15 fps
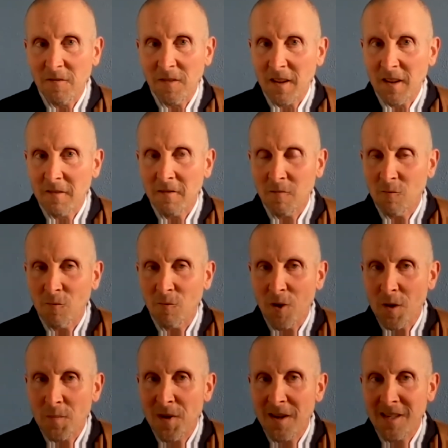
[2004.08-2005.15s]
like
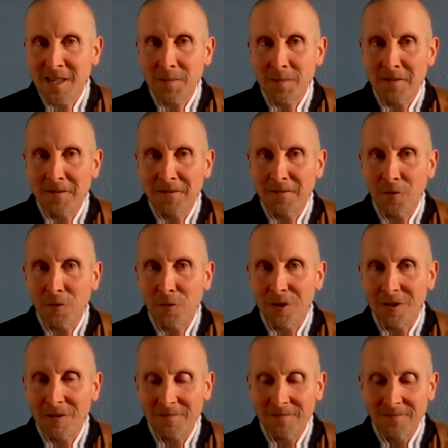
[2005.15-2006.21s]
what appears to be
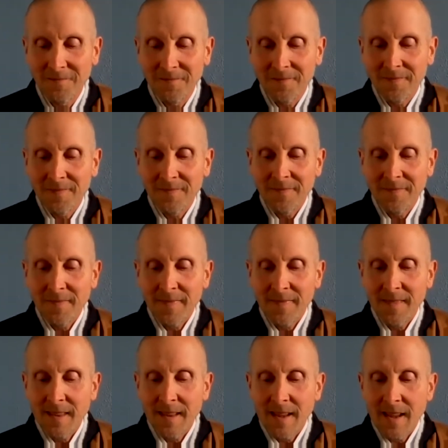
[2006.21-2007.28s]
form
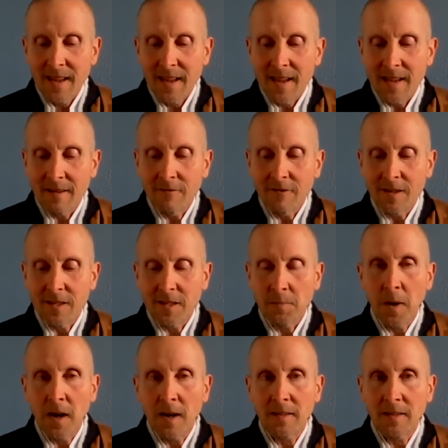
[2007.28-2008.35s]
in
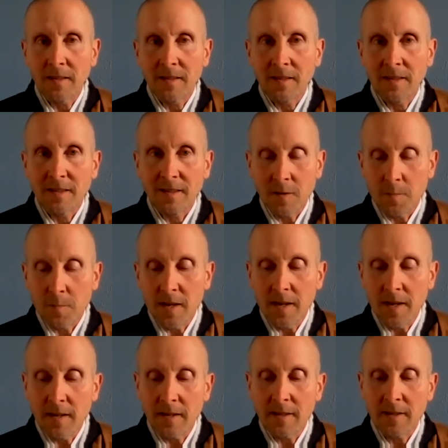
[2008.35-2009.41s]
response to
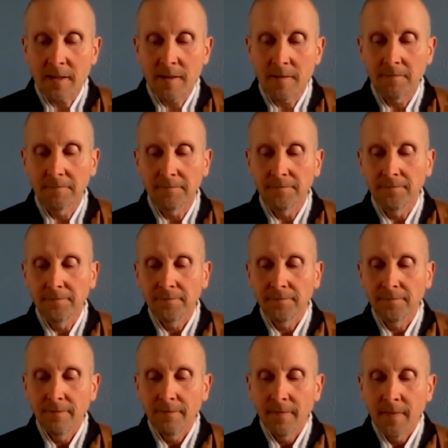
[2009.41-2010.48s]
beings,
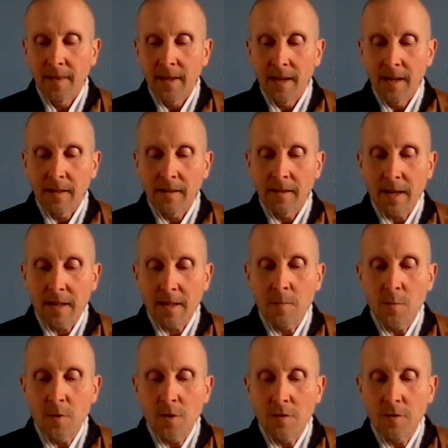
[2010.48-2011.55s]
like the
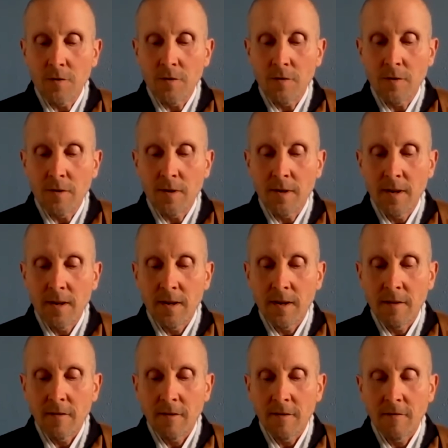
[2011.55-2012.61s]
moon
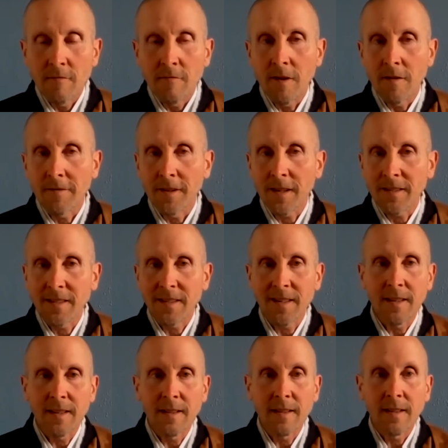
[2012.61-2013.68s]
reflected
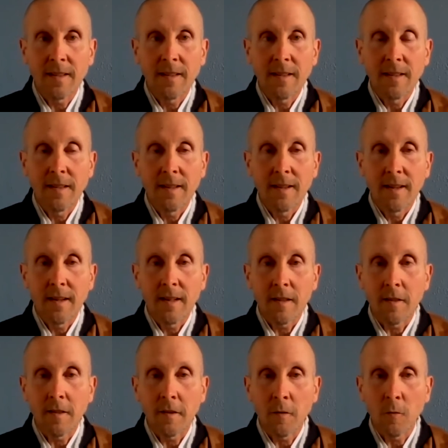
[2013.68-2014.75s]
in
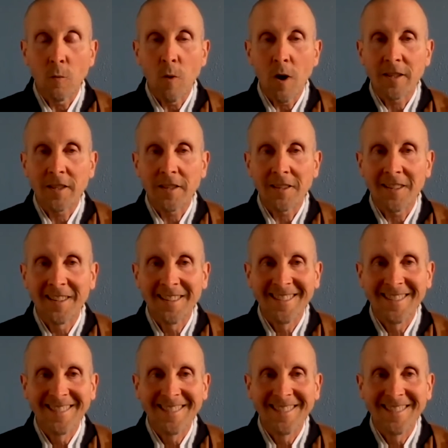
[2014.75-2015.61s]
the water.